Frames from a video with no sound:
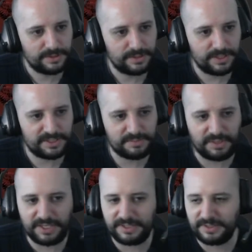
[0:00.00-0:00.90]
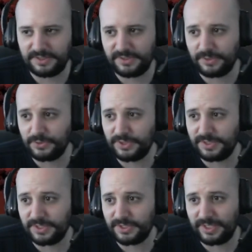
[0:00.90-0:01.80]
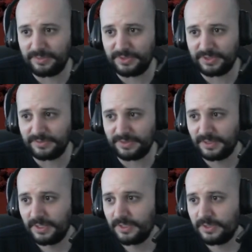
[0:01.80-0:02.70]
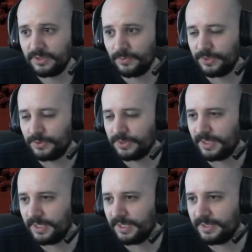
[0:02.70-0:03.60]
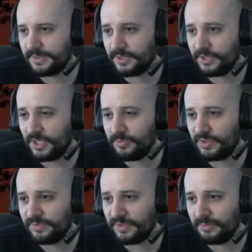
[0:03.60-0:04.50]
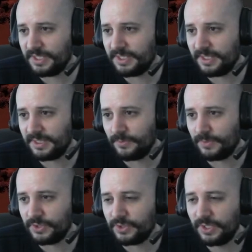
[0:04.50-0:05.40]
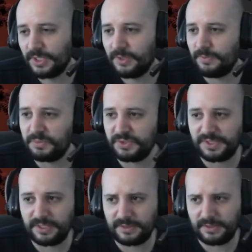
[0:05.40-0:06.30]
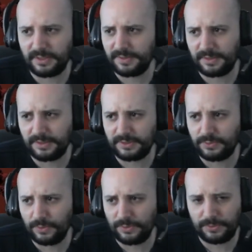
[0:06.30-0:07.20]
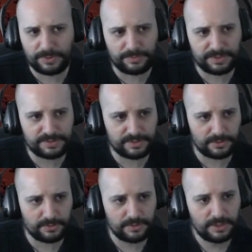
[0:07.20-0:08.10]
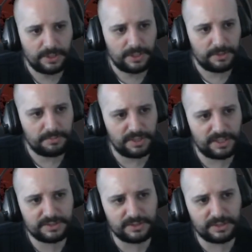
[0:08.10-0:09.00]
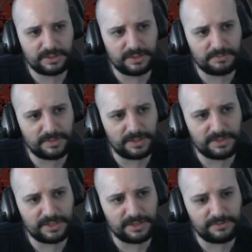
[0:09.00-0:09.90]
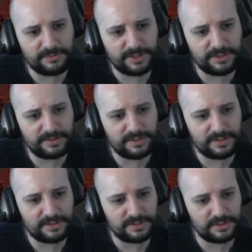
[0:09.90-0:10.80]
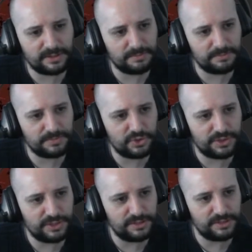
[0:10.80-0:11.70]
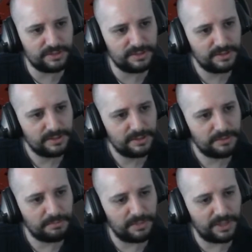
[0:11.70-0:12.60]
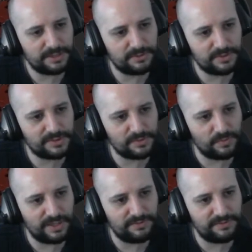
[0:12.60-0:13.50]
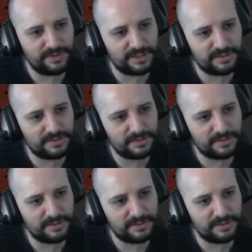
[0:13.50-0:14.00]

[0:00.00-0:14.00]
a spider. So she's a shapeshifter. So we utilize the shapeshifting mechanic, which we presented, I think, like 2 or 3 weeks ago. But I'm kind of afraid that she might not survive that